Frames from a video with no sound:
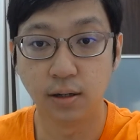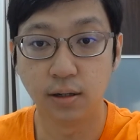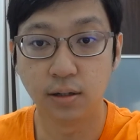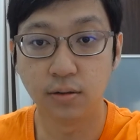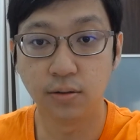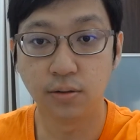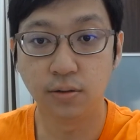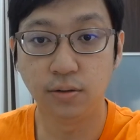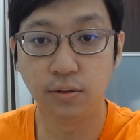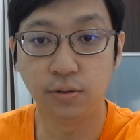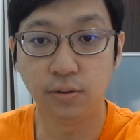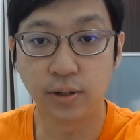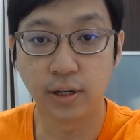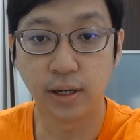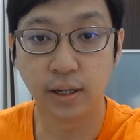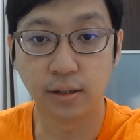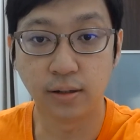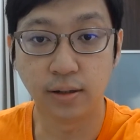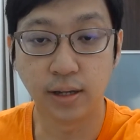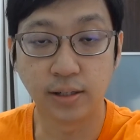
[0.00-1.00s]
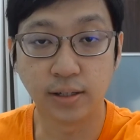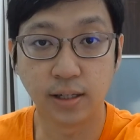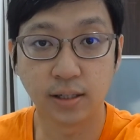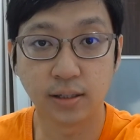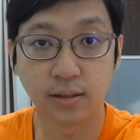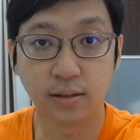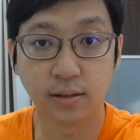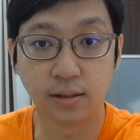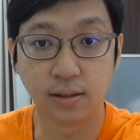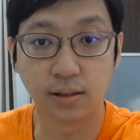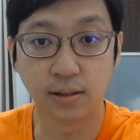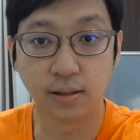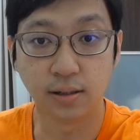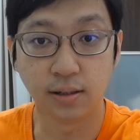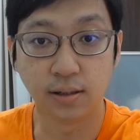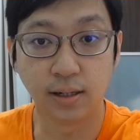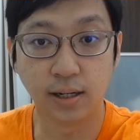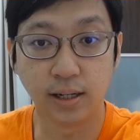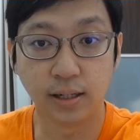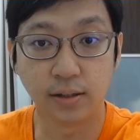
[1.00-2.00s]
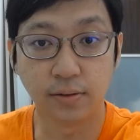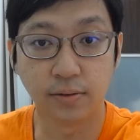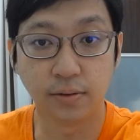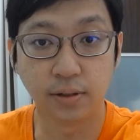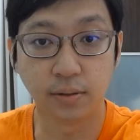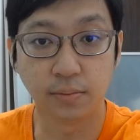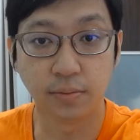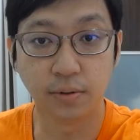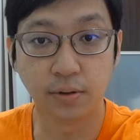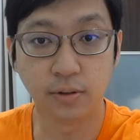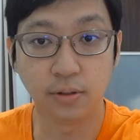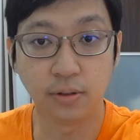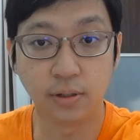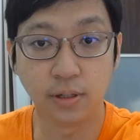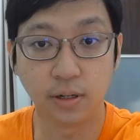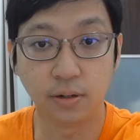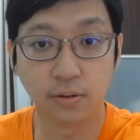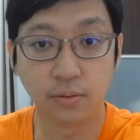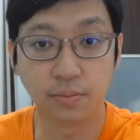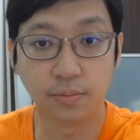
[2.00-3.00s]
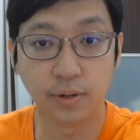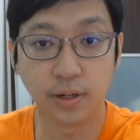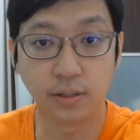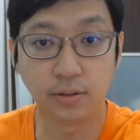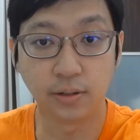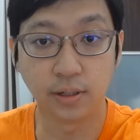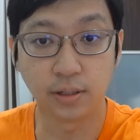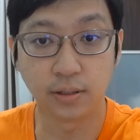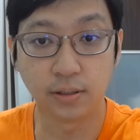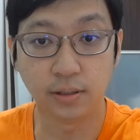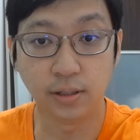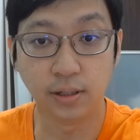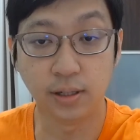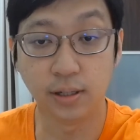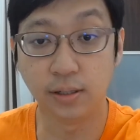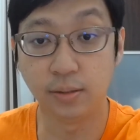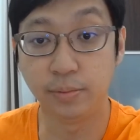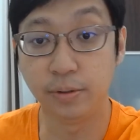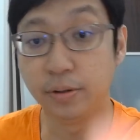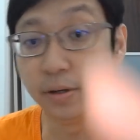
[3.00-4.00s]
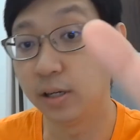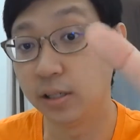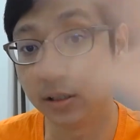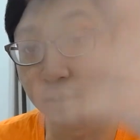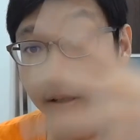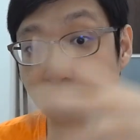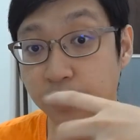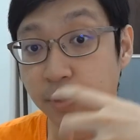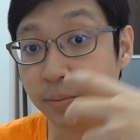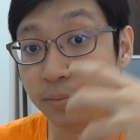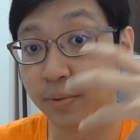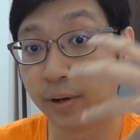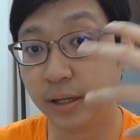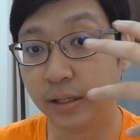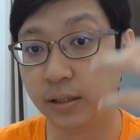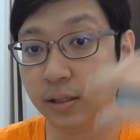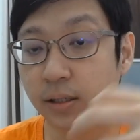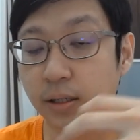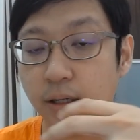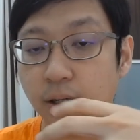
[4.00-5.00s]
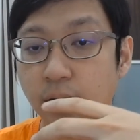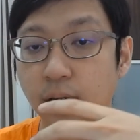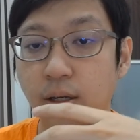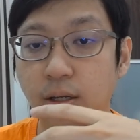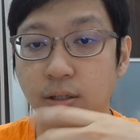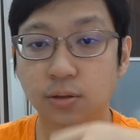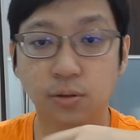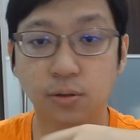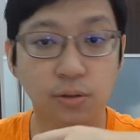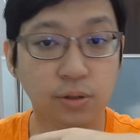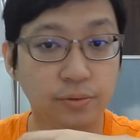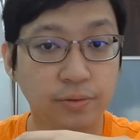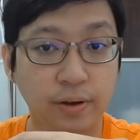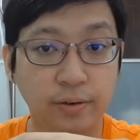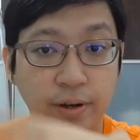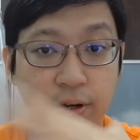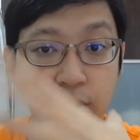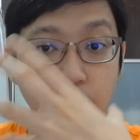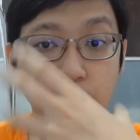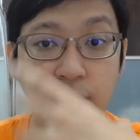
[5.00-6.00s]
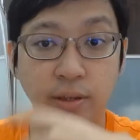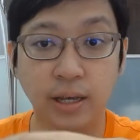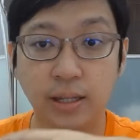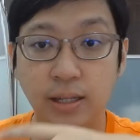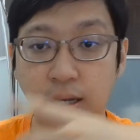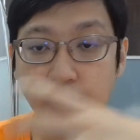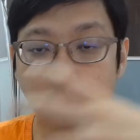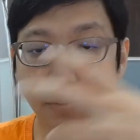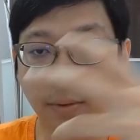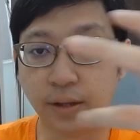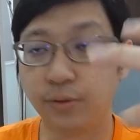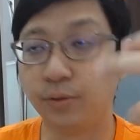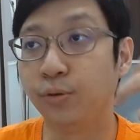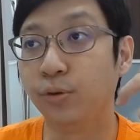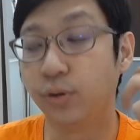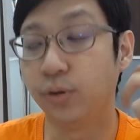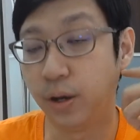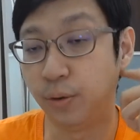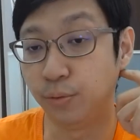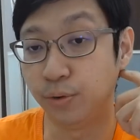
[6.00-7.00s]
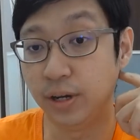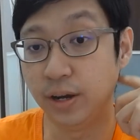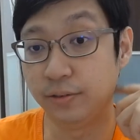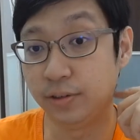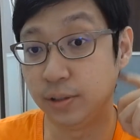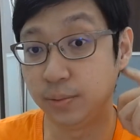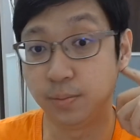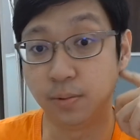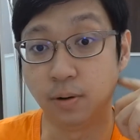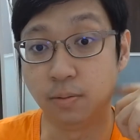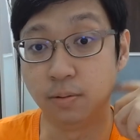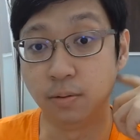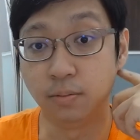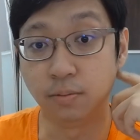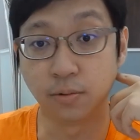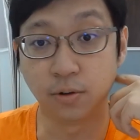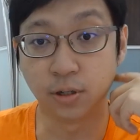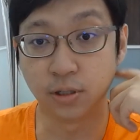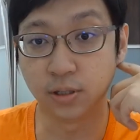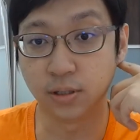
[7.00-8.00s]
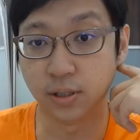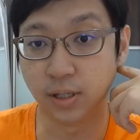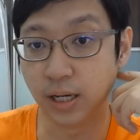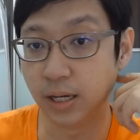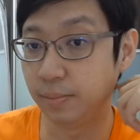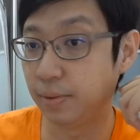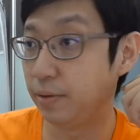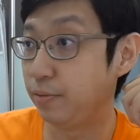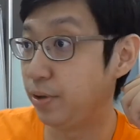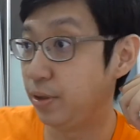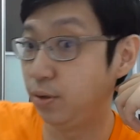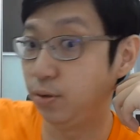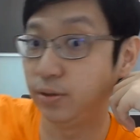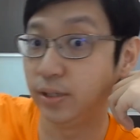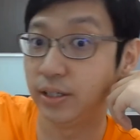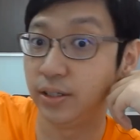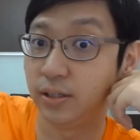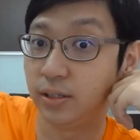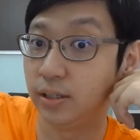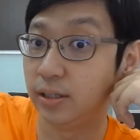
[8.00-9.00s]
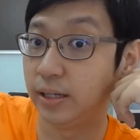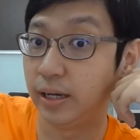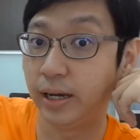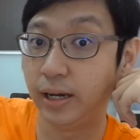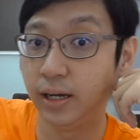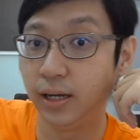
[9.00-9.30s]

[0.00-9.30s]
So you can adjust the light. For example, now you press, you can see it's a bit brighter. So if I record daytime, I wouldn't have this problem because my window is actually there.